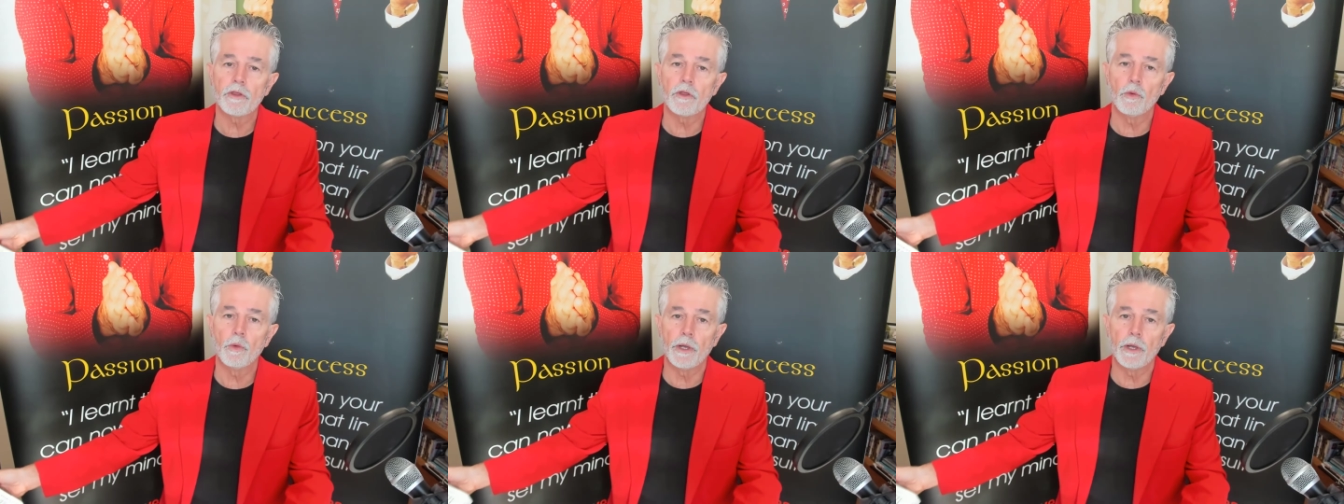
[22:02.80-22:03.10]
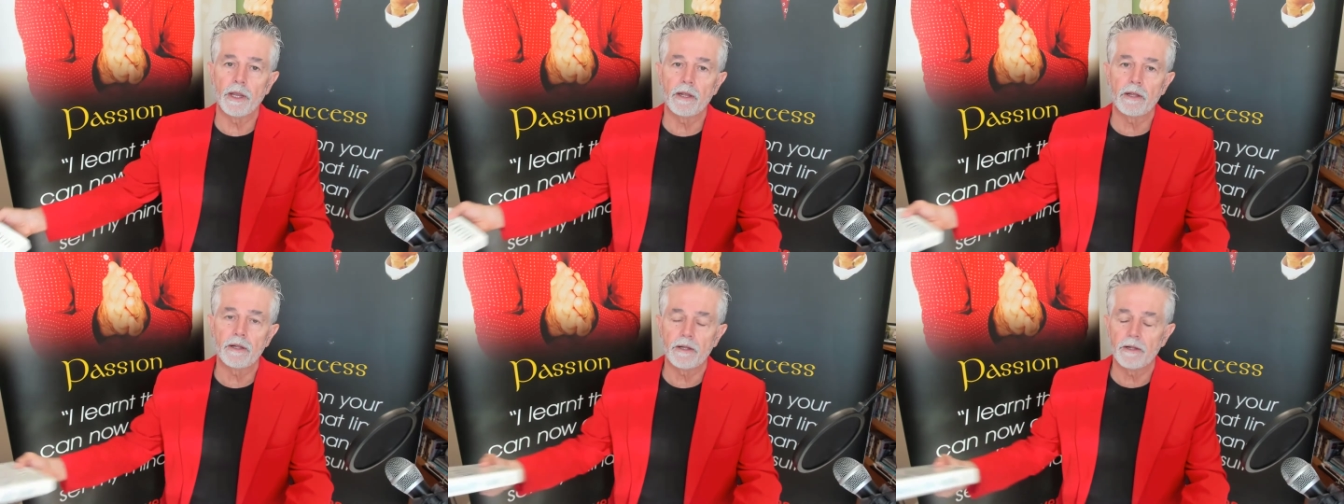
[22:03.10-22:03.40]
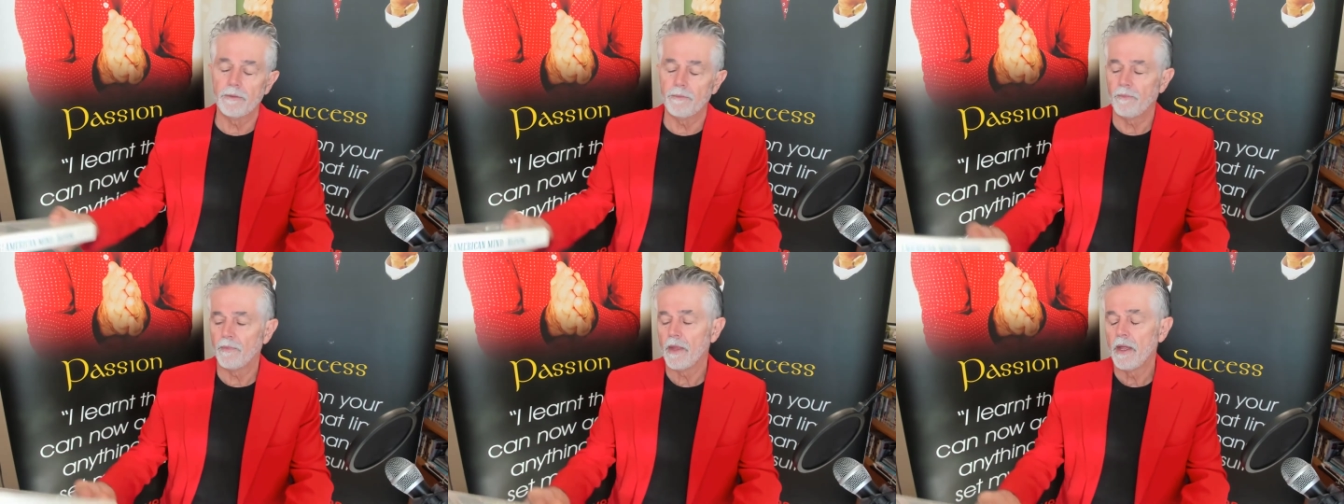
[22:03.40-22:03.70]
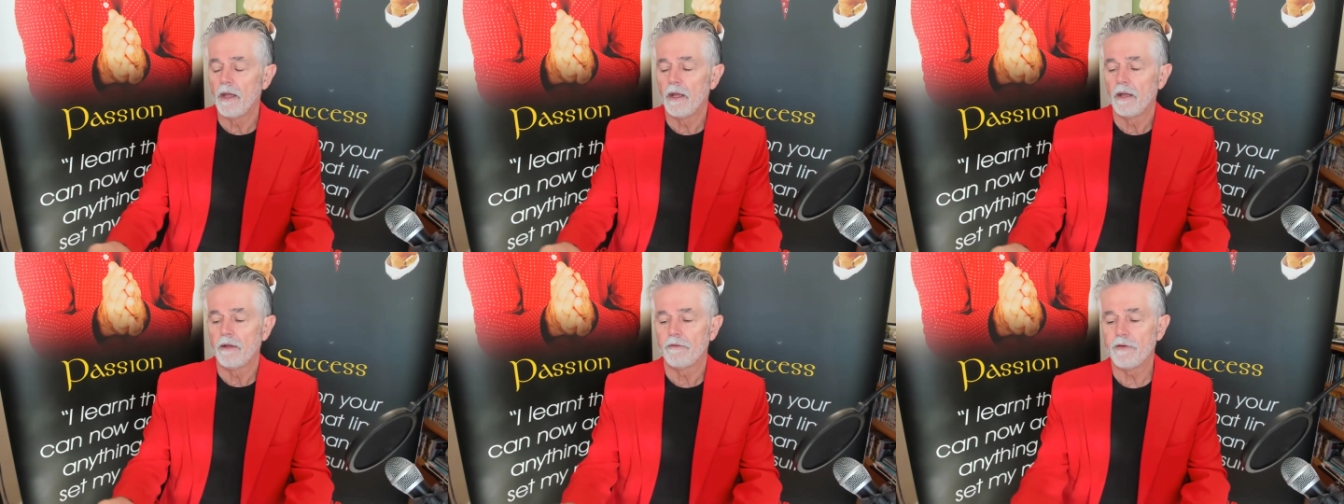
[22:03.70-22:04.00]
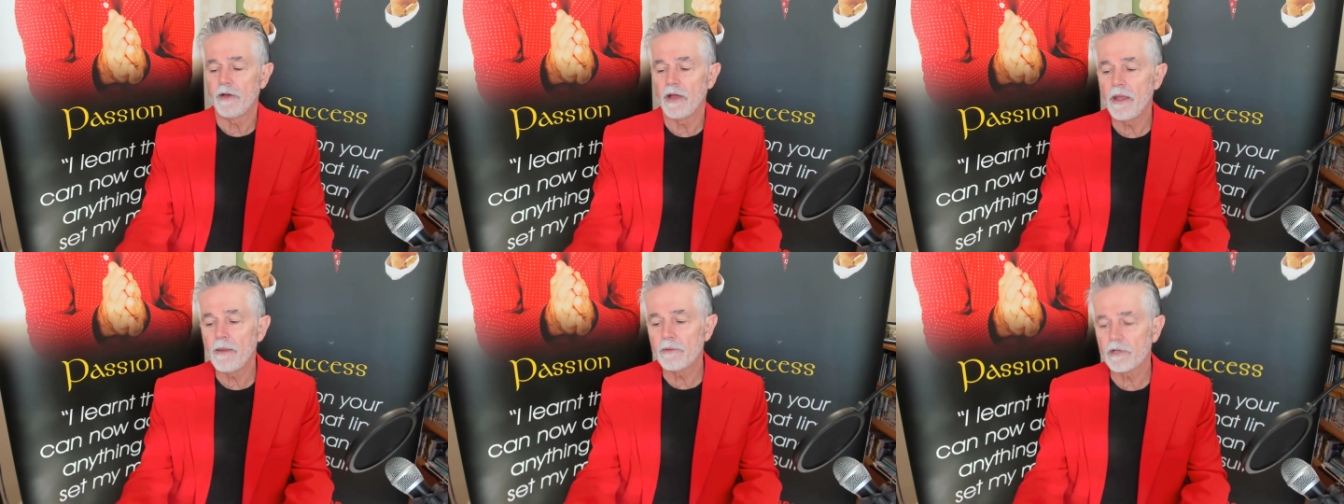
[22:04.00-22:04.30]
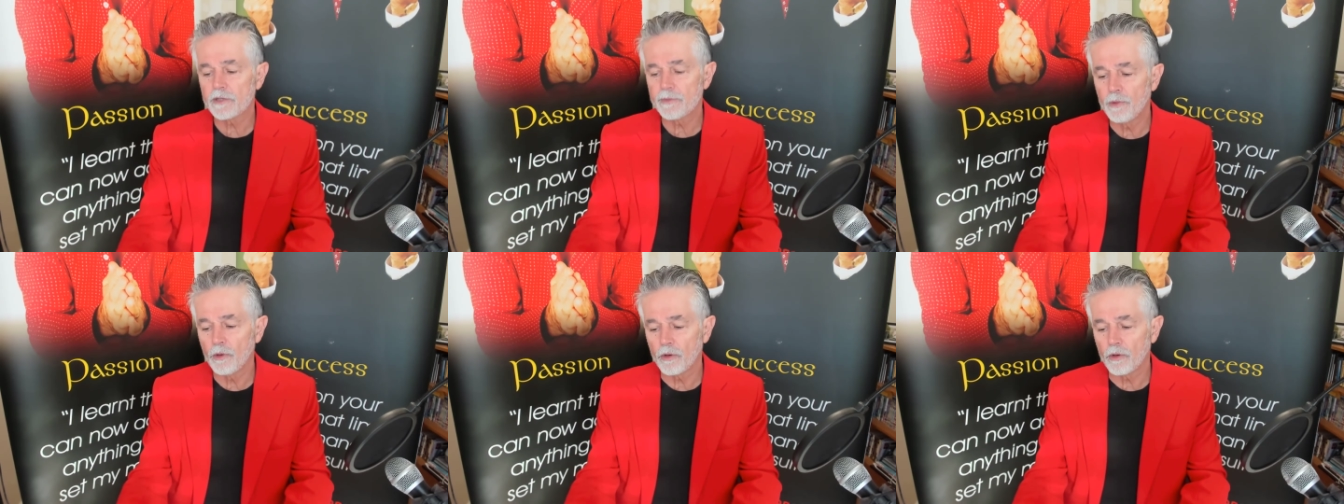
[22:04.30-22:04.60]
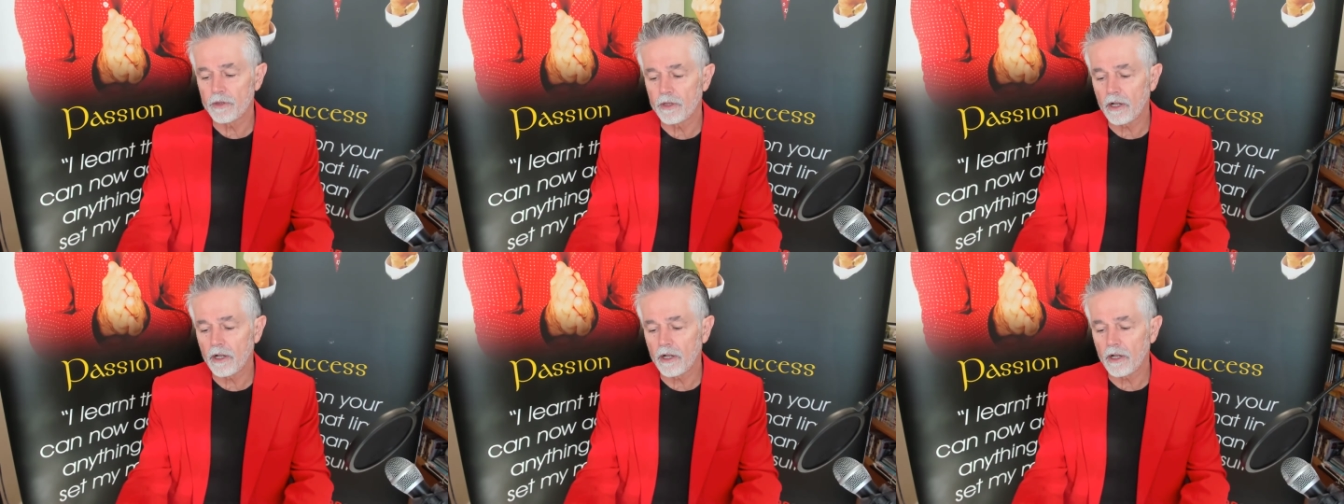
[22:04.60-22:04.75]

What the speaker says: of the week. Famous book,